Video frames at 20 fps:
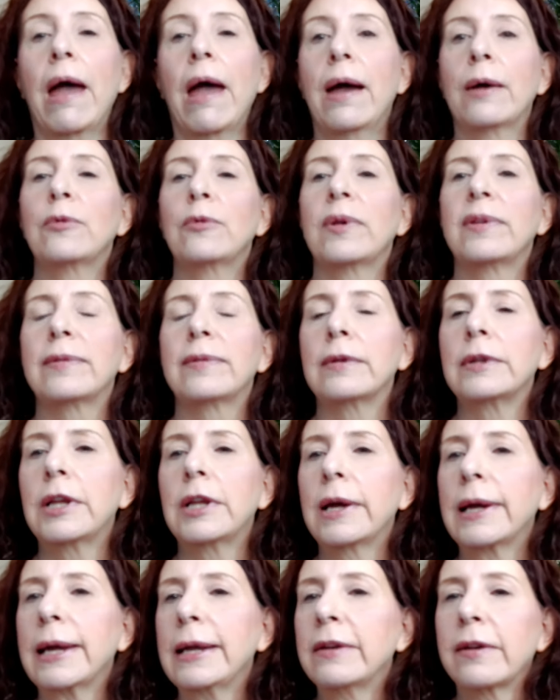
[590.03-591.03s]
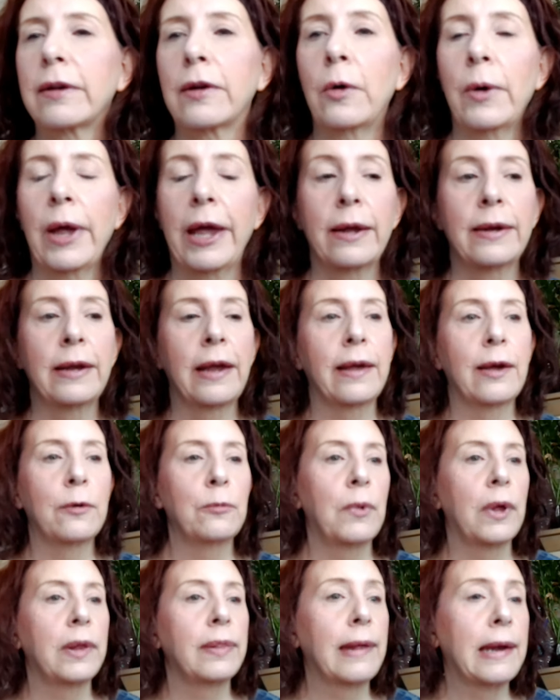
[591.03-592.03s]
I was looking to go ahead and
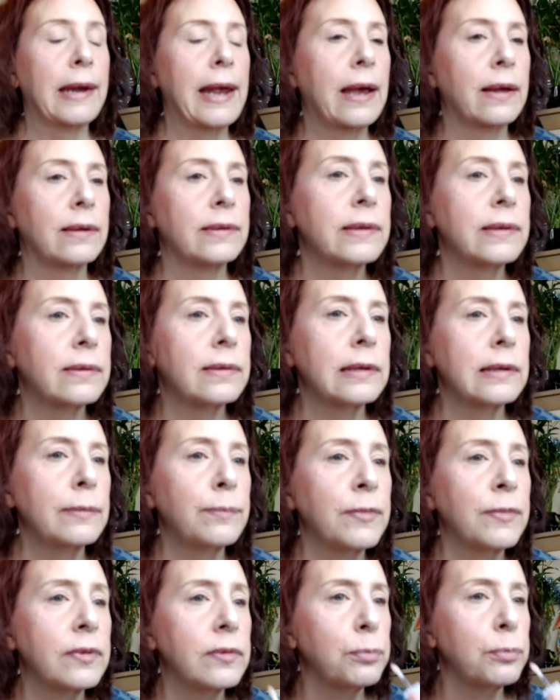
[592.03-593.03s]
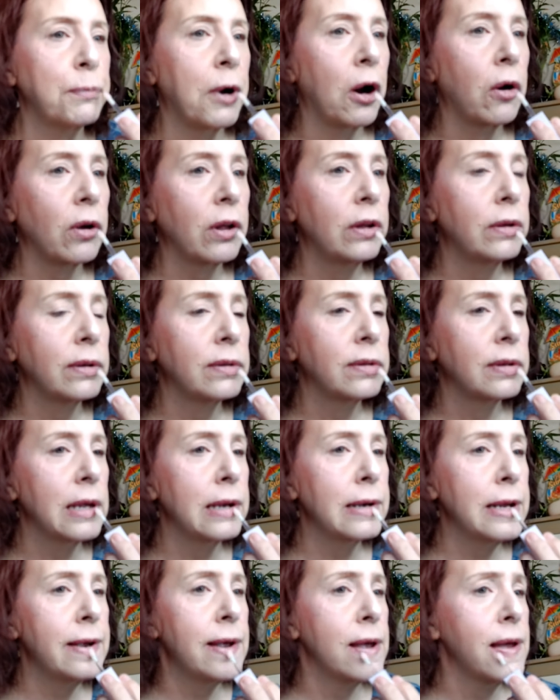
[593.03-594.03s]
get one that had some sparkles
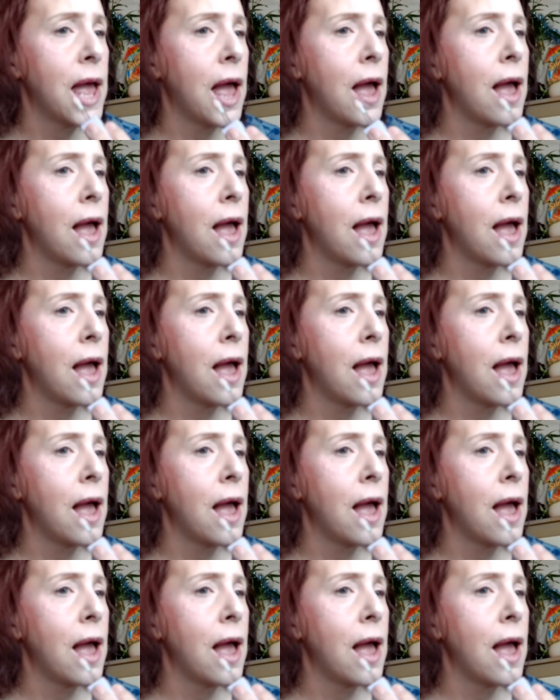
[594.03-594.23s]
in it.